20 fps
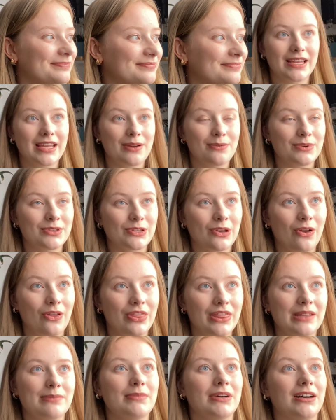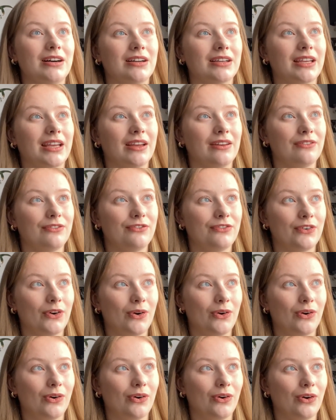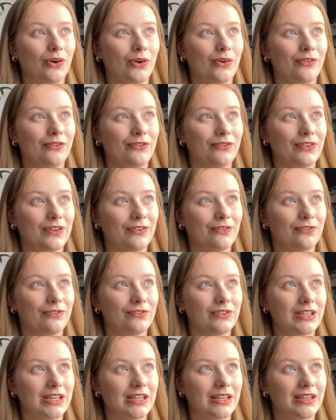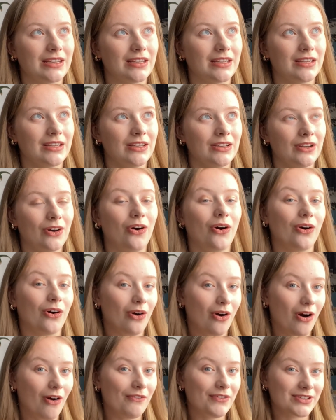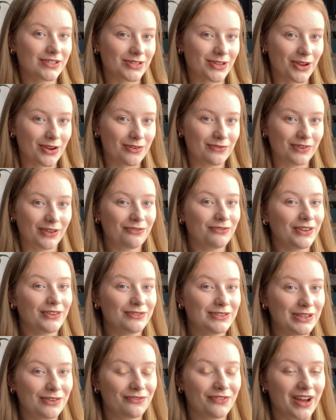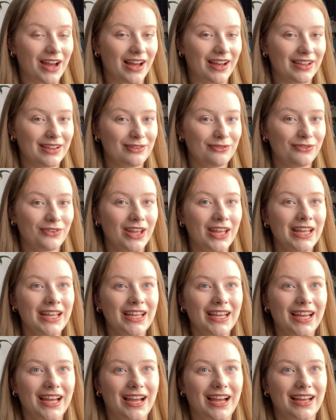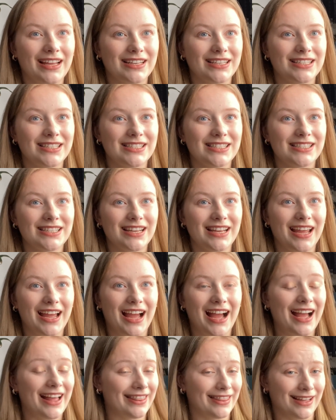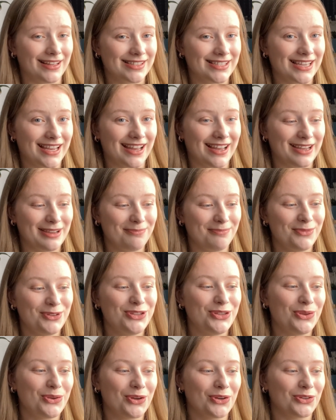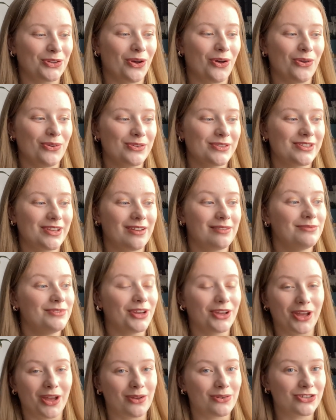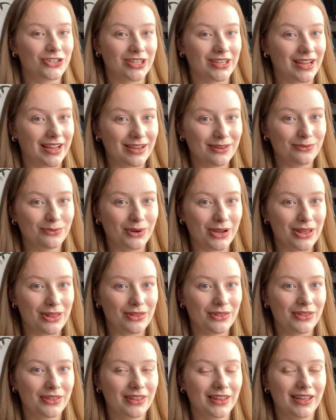It was on the market for 50 or offers over 55, and at that time you could also negotiate with